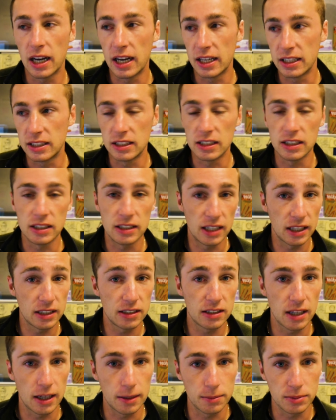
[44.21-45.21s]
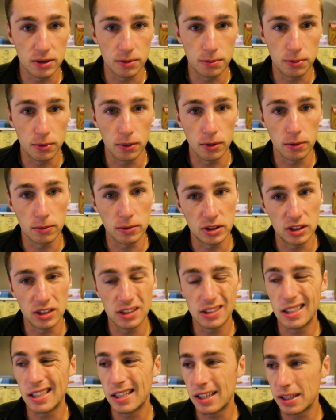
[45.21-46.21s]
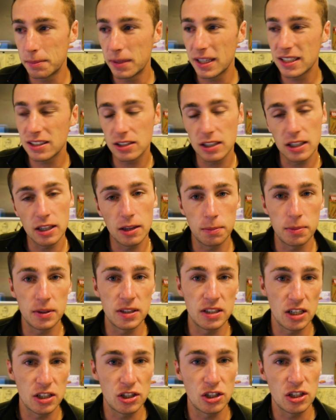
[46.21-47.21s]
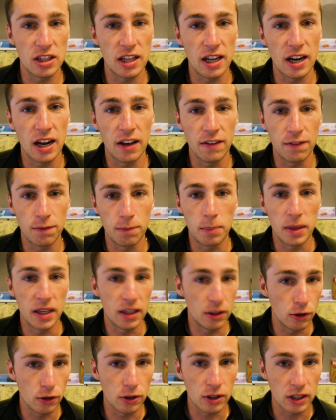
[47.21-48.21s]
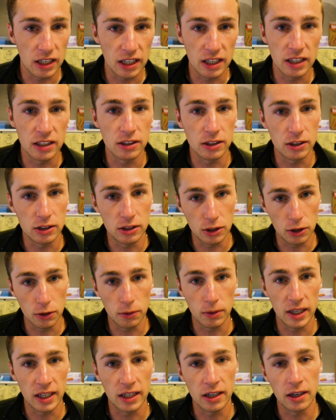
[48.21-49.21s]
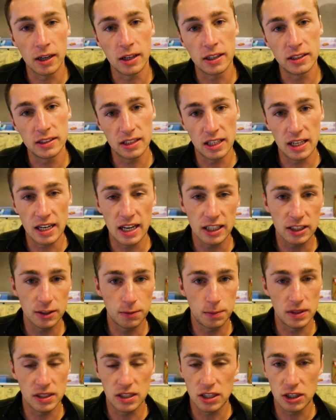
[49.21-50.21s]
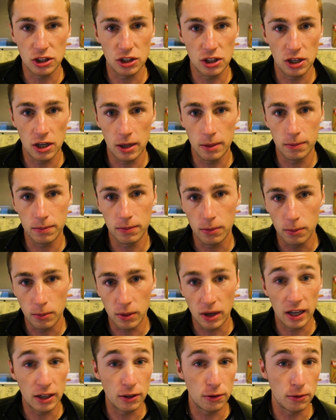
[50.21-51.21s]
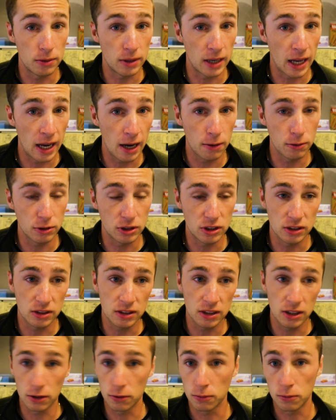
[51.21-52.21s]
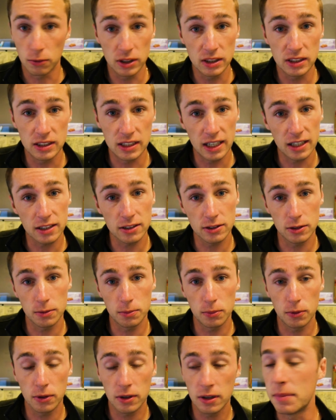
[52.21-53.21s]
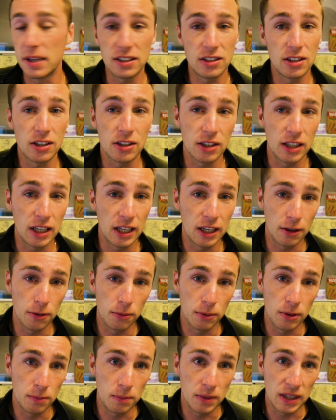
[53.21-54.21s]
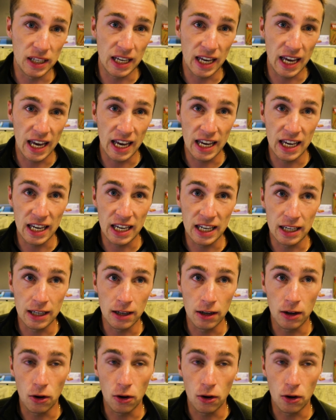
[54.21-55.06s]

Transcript: IT desktop support, which is basically the position that I've been looking into doing. It's the next position up from what I do now, which is tier 1 tech support. Basically, it would be a